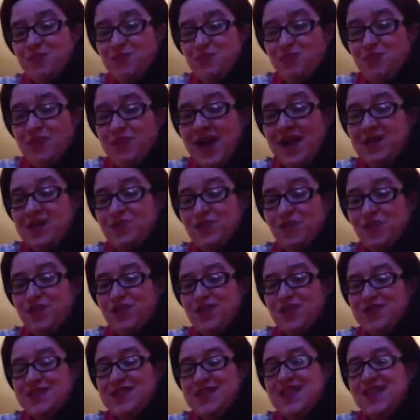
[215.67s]
Next
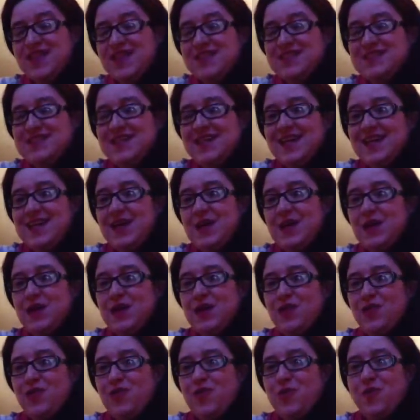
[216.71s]
product is the
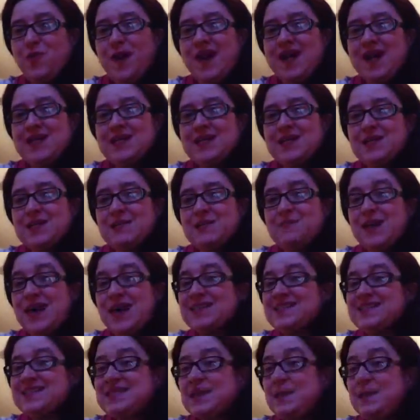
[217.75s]
Your
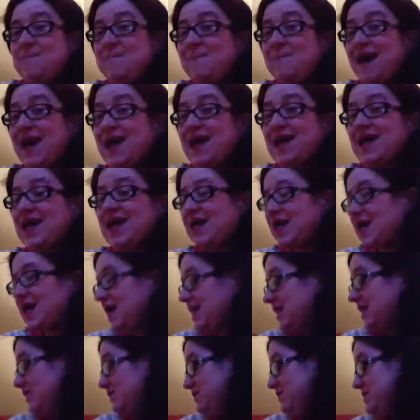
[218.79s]
Best MAC
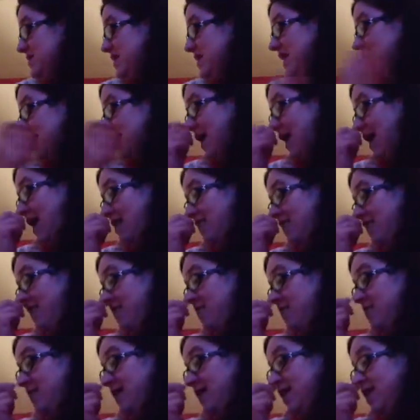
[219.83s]
lipstick, and for
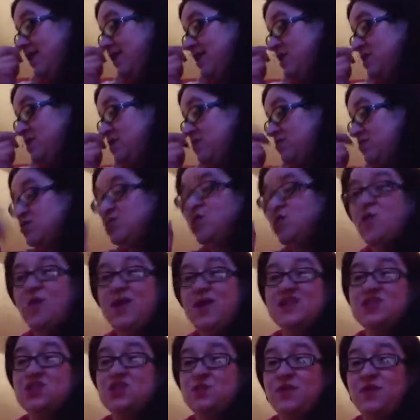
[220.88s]
me, this, there was no
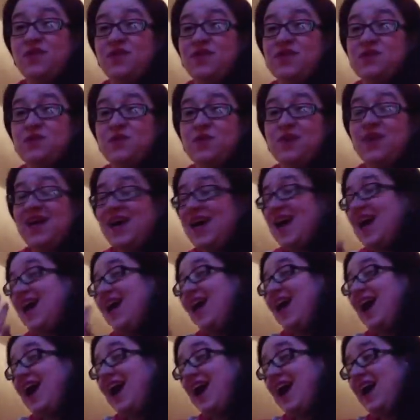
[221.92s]
question about this one.
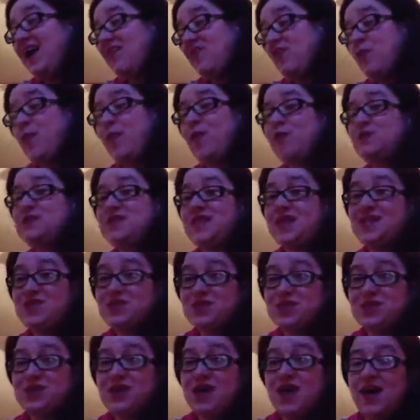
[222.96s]
I have about
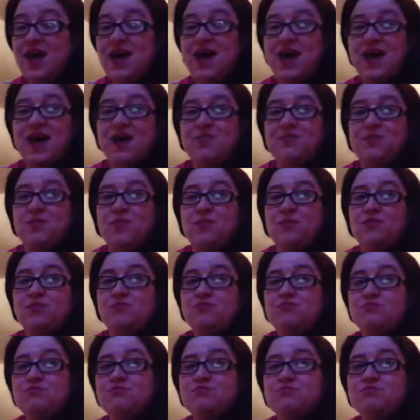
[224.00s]

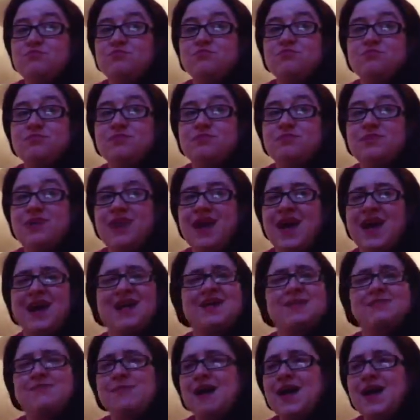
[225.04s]

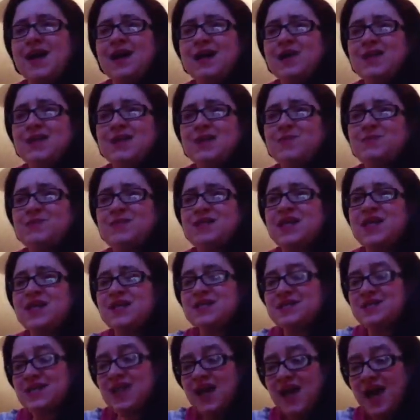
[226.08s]
eight MAC
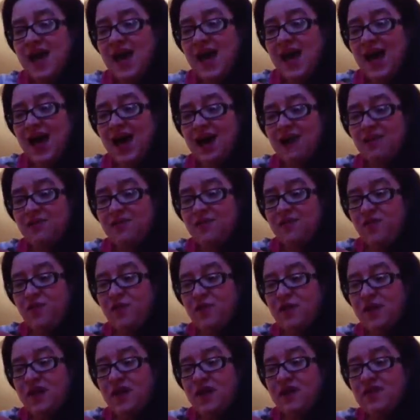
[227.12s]
lipsticks, and for
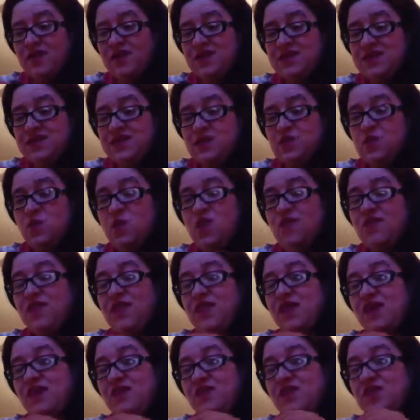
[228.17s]
me, this is one
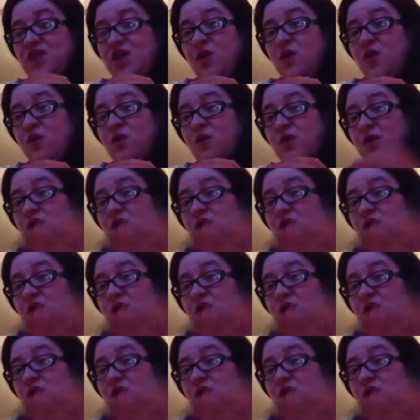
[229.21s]
that you know,